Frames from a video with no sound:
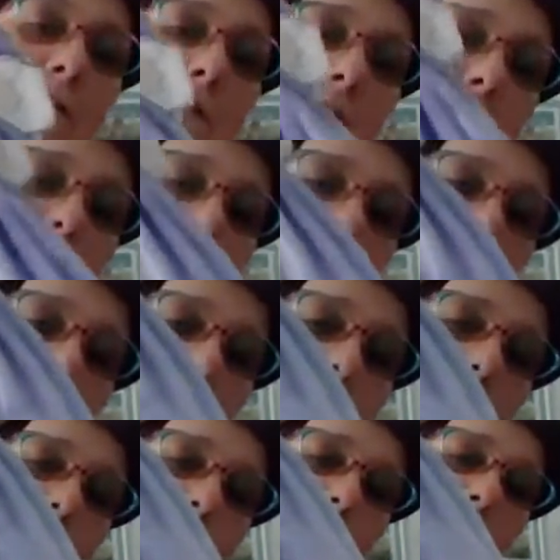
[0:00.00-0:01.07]
Yeah,
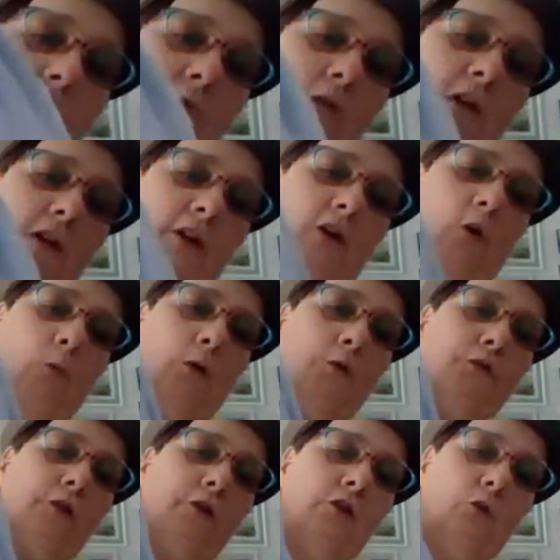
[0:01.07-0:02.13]
they really know
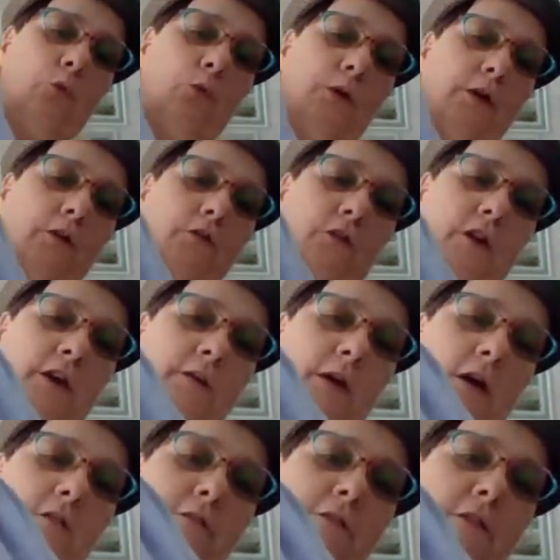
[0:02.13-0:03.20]
what they're doing. They
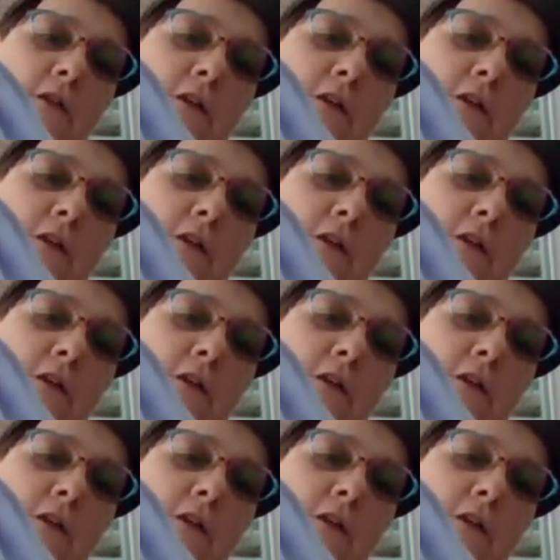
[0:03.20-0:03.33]
have.